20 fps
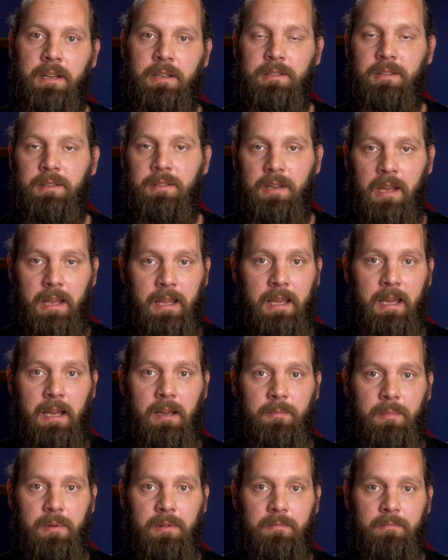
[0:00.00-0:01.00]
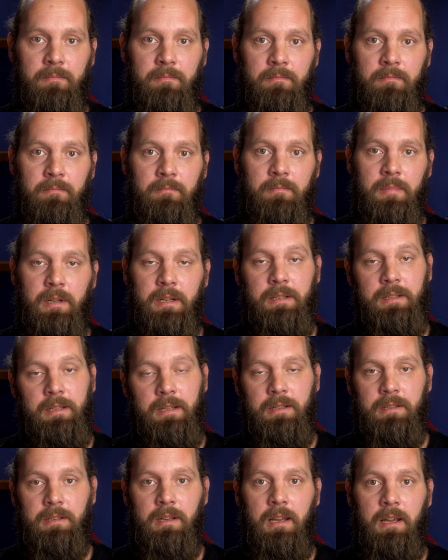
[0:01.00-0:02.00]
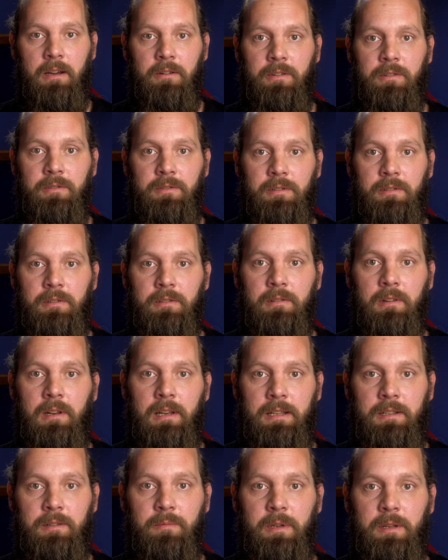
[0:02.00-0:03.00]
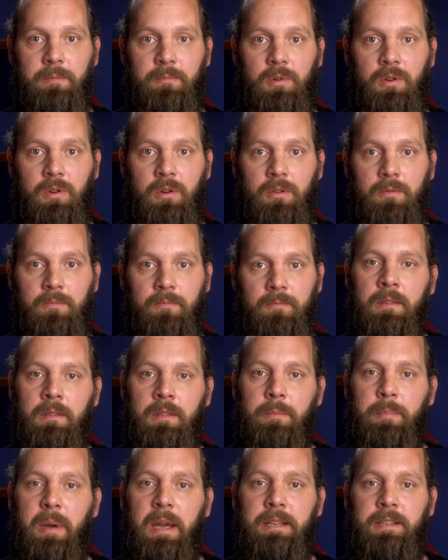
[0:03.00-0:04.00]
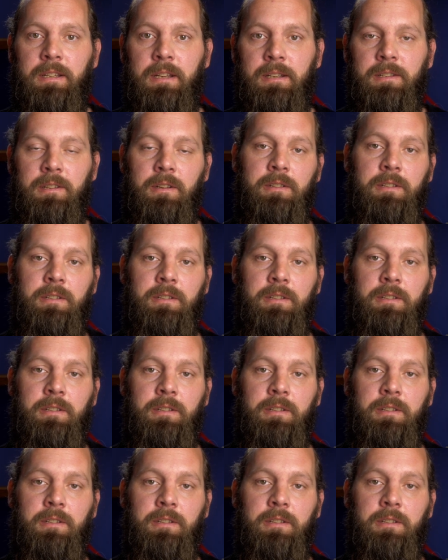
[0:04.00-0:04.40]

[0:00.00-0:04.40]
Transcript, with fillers: as the Sync app, but it does allow you to do a little bit more. The basics